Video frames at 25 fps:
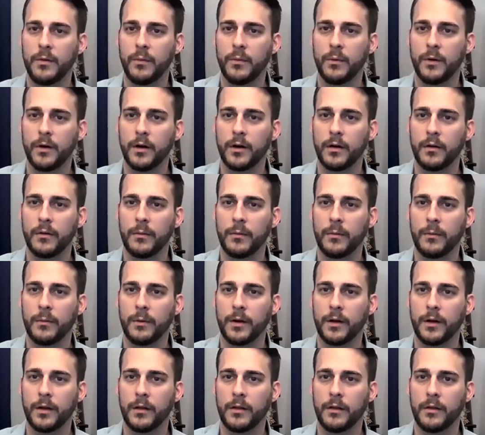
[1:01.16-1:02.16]
work
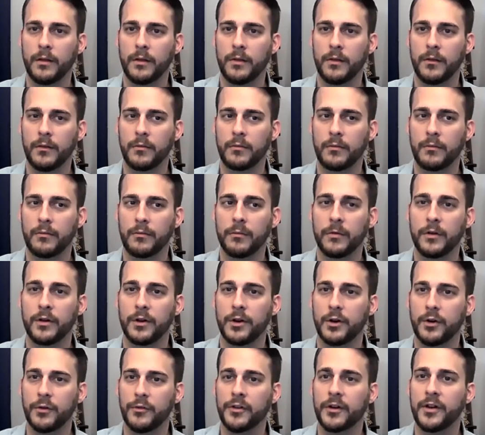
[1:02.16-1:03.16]
with,
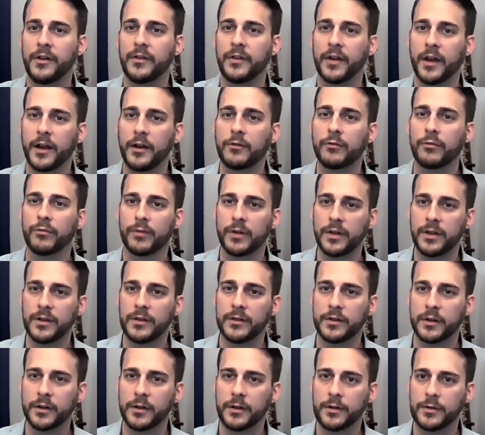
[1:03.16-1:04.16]
the design
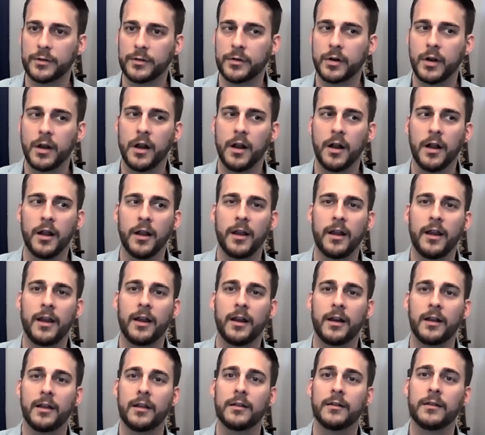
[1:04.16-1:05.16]
research.
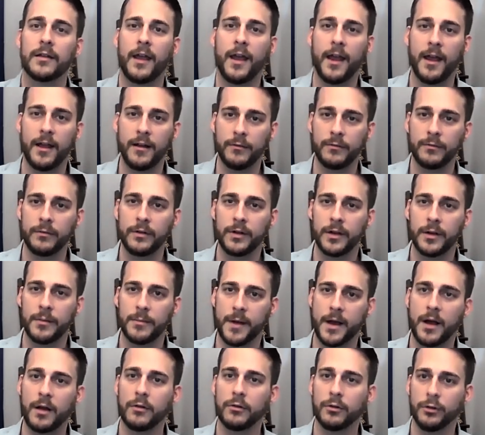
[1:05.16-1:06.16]
It is heavily
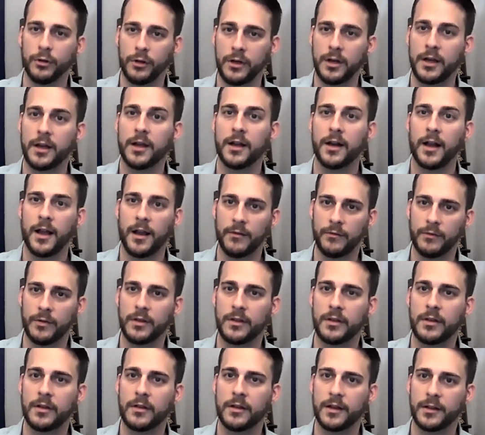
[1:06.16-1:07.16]
about looking at
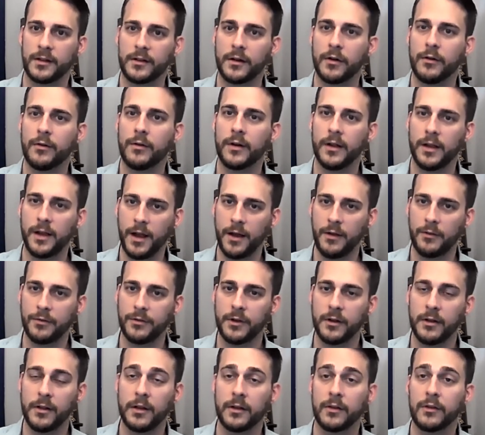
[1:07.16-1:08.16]
everything that's already out
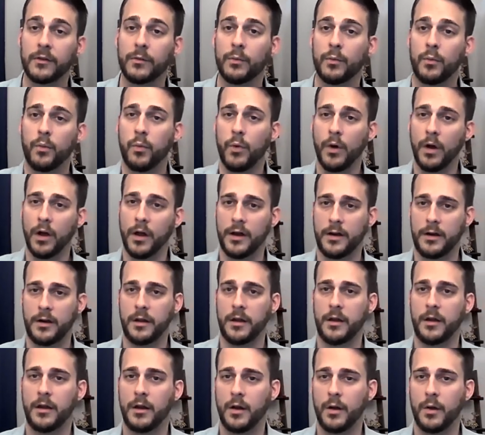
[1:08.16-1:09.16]
there. That's
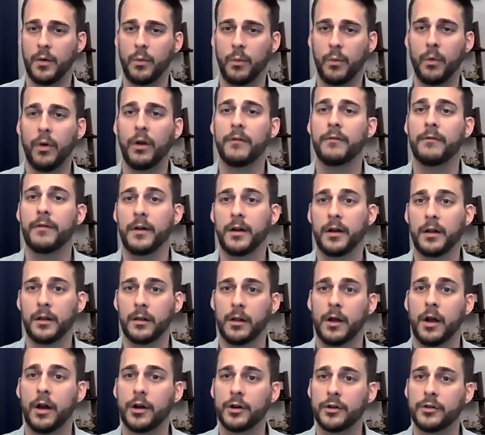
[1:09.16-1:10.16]
one very
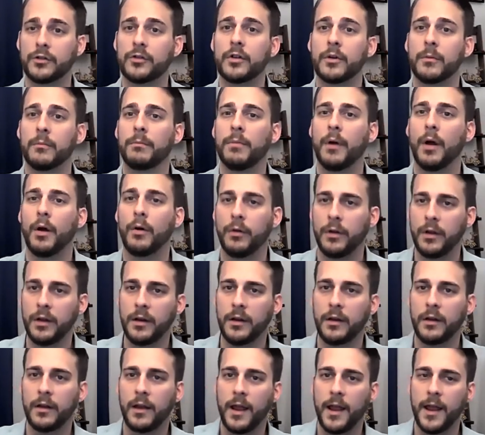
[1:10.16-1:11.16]
large
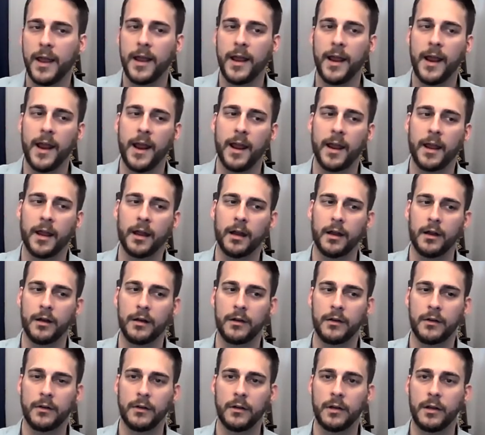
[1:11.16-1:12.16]
component.
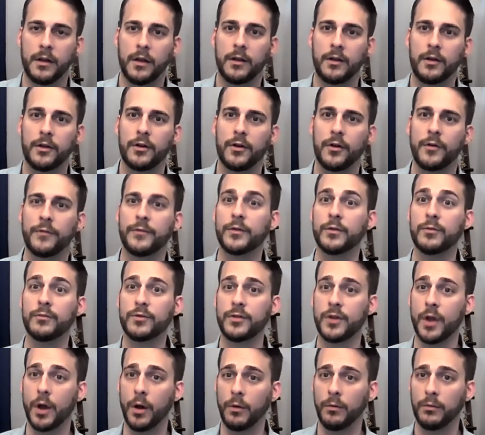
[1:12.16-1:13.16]
And, if you
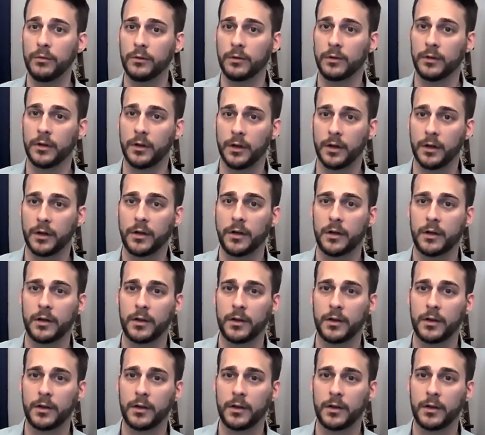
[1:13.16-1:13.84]
don't look,